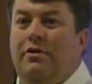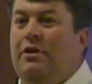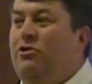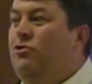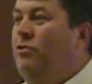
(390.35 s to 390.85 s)

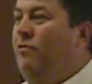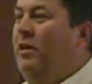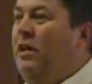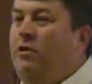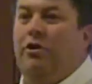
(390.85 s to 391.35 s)
This
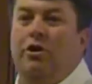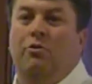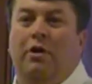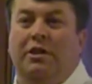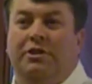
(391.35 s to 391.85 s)
video that
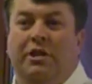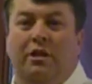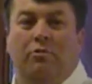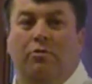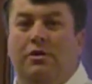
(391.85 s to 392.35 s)
you watched
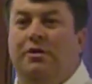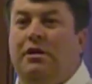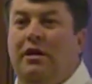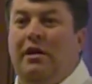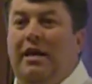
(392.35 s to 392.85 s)
here was
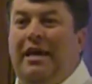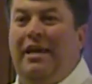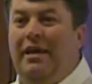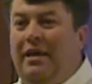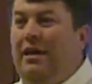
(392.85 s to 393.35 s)

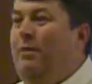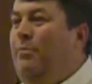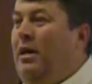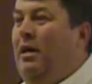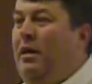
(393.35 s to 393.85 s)
hidden in
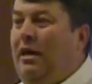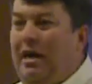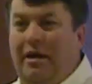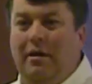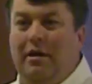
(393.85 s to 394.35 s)

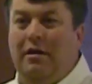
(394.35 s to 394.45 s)
a